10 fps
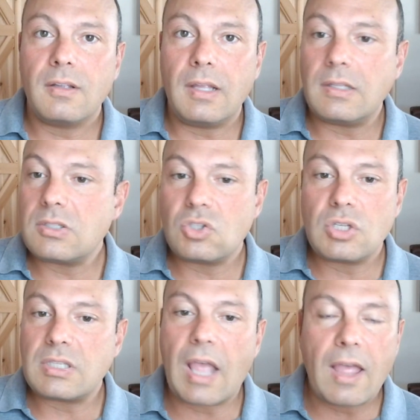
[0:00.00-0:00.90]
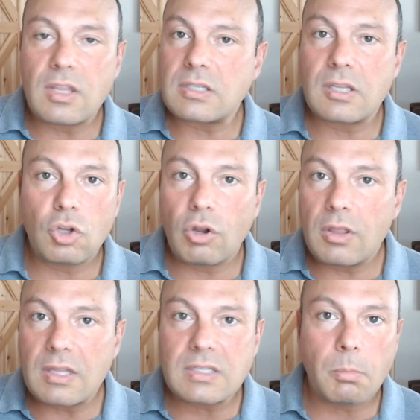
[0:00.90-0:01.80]
It's just, and this, you're
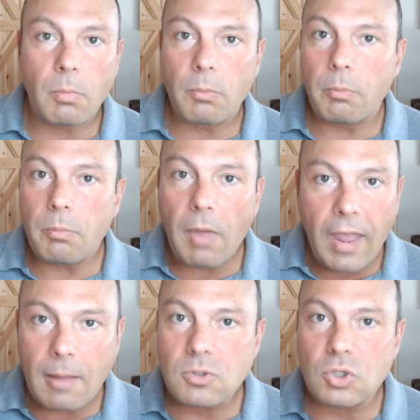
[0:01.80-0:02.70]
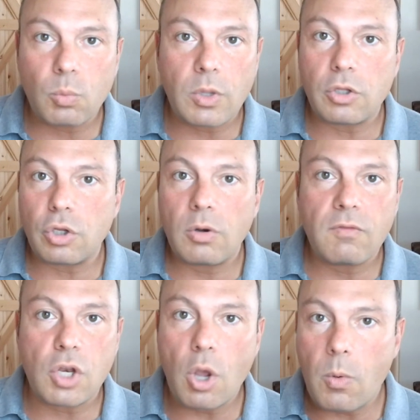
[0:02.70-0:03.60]
in this hamster wheel and you don't
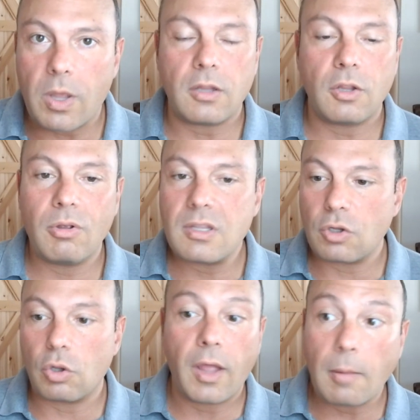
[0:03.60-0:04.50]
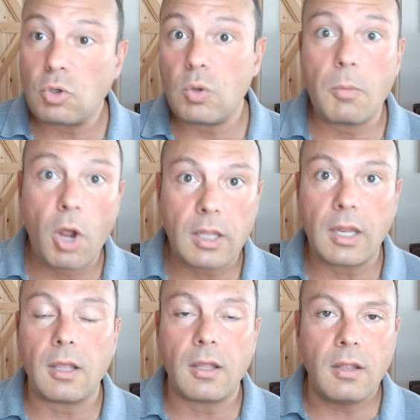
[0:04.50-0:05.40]
even know it. You're like, I'm doing
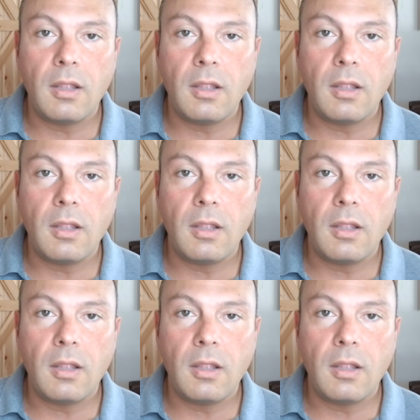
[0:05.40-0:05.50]
marketing.